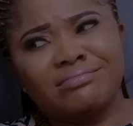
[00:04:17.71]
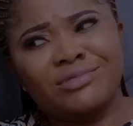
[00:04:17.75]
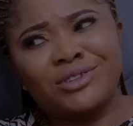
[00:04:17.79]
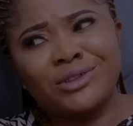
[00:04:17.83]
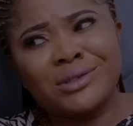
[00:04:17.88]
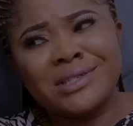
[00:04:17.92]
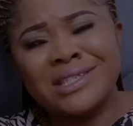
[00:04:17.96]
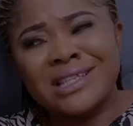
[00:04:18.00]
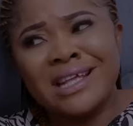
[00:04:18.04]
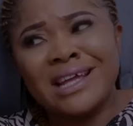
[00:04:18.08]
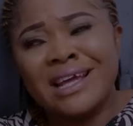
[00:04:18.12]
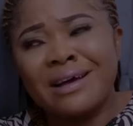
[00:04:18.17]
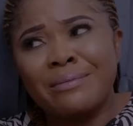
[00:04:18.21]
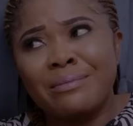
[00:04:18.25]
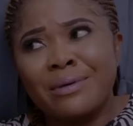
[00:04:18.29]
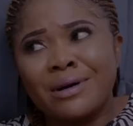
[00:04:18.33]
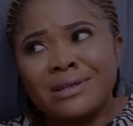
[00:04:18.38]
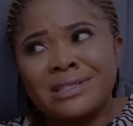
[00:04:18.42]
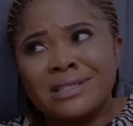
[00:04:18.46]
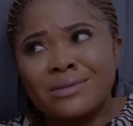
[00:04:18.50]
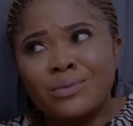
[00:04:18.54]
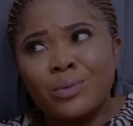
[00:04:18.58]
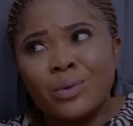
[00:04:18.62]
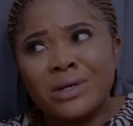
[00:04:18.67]
Just think
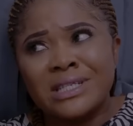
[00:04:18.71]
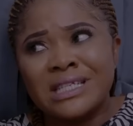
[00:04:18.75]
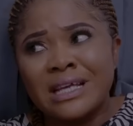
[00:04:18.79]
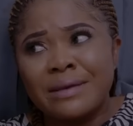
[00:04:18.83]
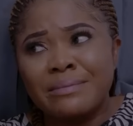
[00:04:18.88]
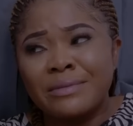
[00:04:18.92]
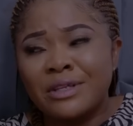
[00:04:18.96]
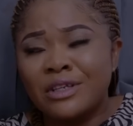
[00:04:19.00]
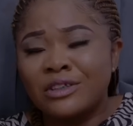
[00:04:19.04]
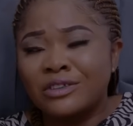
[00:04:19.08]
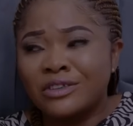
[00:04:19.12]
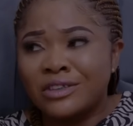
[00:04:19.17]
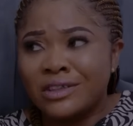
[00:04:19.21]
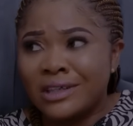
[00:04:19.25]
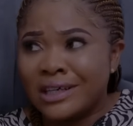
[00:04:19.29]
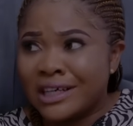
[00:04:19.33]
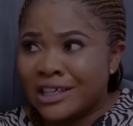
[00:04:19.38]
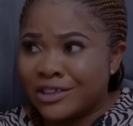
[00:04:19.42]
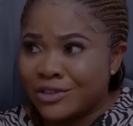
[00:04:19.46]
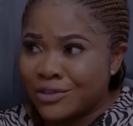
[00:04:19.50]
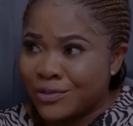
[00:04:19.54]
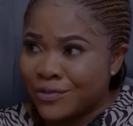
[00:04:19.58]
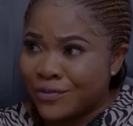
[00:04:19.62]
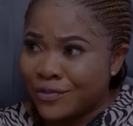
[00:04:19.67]
about what $1 million
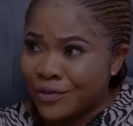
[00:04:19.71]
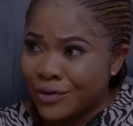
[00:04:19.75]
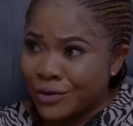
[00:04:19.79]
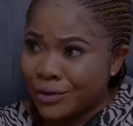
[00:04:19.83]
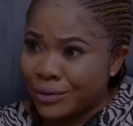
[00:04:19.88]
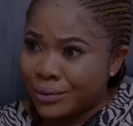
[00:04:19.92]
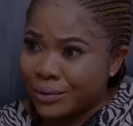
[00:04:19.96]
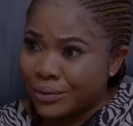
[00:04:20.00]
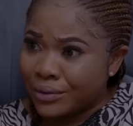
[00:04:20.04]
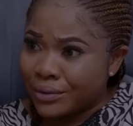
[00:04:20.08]
can do for you.